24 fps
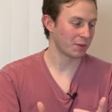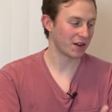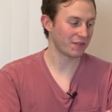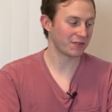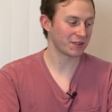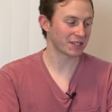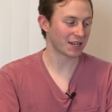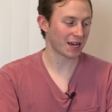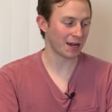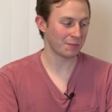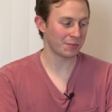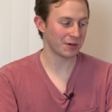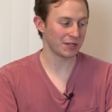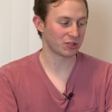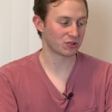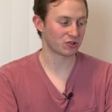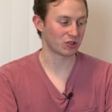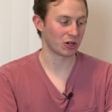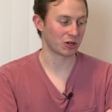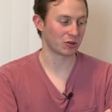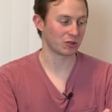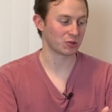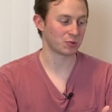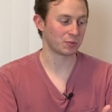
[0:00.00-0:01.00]
But if a company
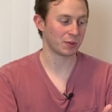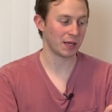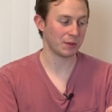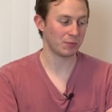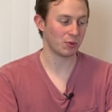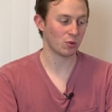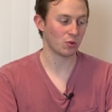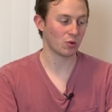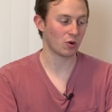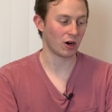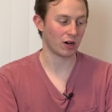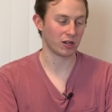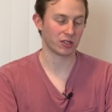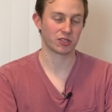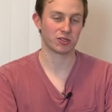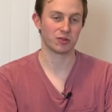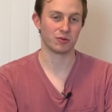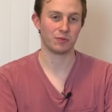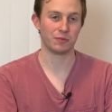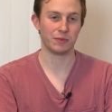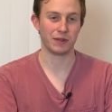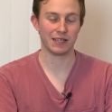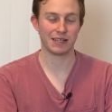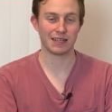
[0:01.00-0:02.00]
struggles, people will
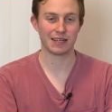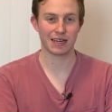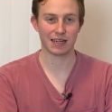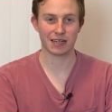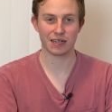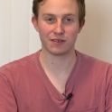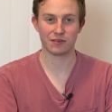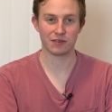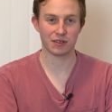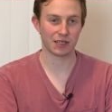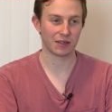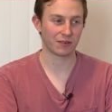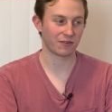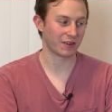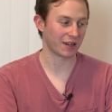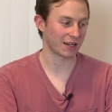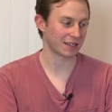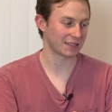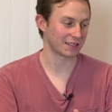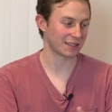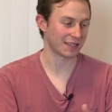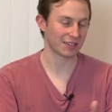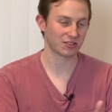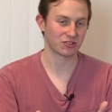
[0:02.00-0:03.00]
also be negatively
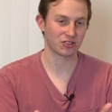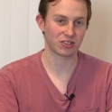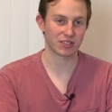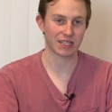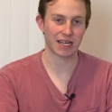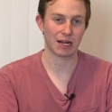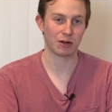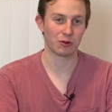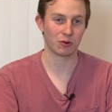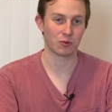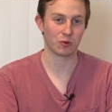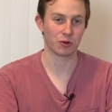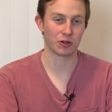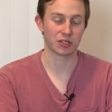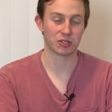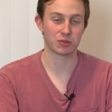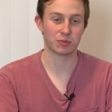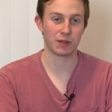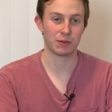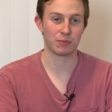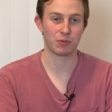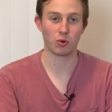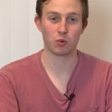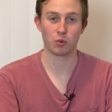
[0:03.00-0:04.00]
affected. That's just how it works.
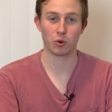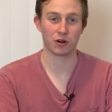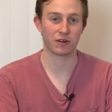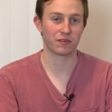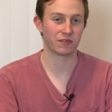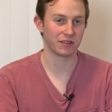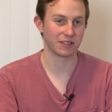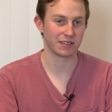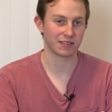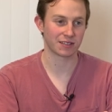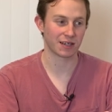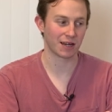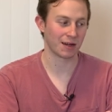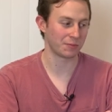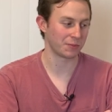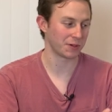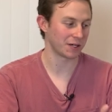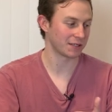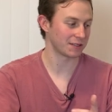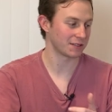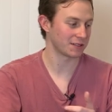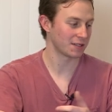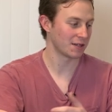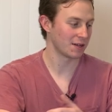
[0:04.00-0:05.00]
People work for these
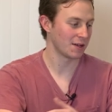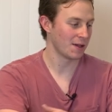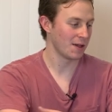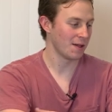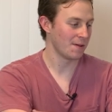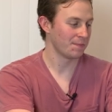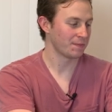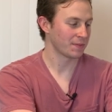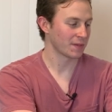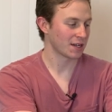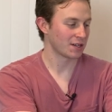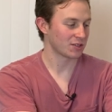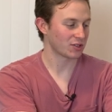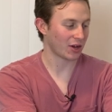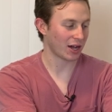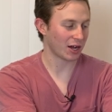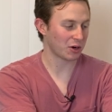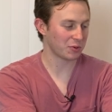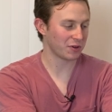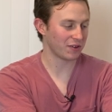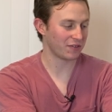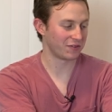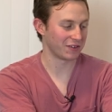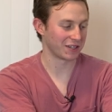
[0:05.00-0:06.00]
companies. So how
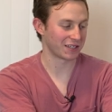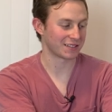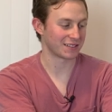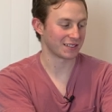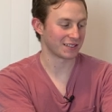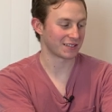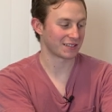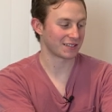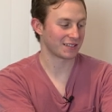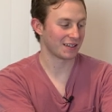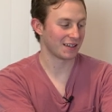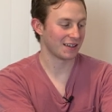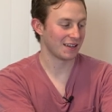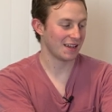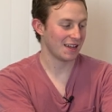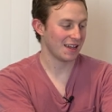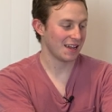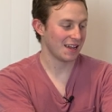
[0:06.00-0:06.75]
do we fix this?